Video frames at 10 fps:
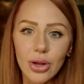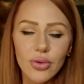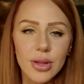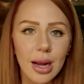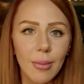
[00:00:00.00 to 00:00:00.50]

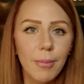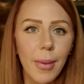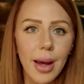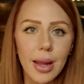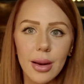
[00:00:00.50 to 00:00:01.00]
interesting.
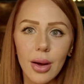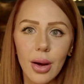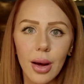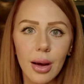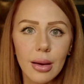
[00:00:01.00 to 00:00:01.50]
But
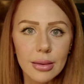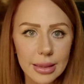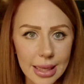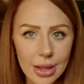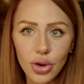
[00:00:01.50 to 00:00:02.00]

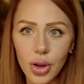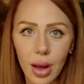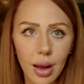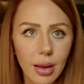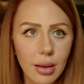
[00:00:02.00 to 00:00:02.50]

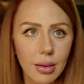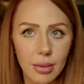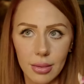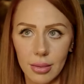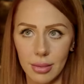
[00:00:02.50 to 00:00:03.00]

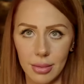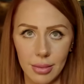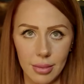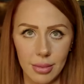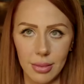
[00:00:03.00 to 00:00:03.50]

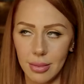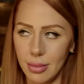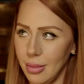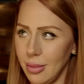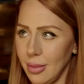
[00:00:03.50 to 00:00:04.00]

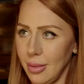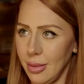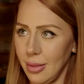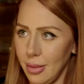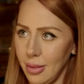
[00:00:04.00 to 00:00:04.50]

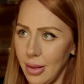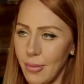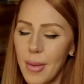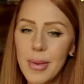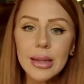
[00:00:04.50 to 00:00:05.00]

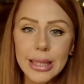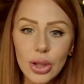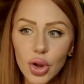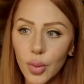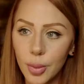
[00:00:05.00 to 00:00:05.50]
maybe
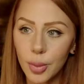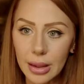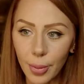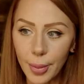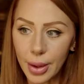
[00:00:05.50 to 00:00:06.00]
Alicia would
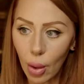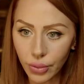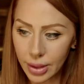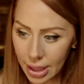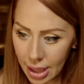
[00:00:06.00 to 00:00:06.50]
be a little bit
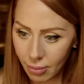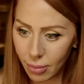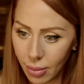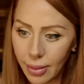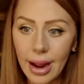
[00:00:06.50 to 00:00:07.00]
older than him,
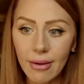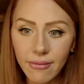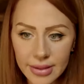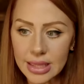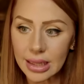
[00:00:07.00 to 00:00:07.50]
like
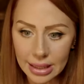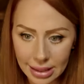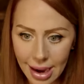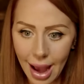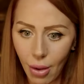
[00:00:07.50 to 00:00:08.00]

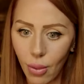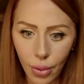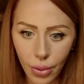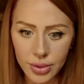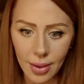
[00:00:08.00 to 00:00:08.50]
physically now
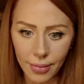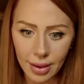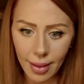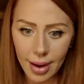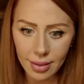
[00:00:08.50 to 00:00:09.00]
or
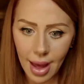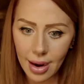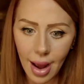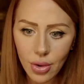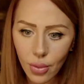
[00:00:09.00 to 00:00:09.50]
something like
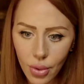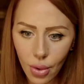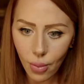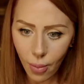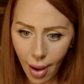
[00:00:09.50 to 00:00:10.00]
that. I don't
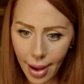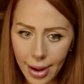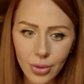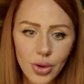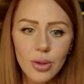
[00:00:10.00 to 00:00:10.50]
know
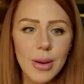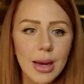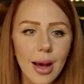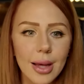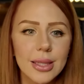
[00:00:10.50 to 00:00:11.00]
why, just
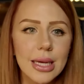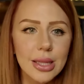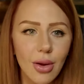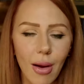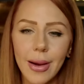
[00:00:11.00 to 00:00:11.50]
because
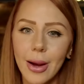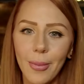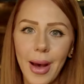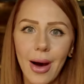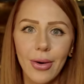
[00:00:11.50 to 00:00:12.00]
he's looking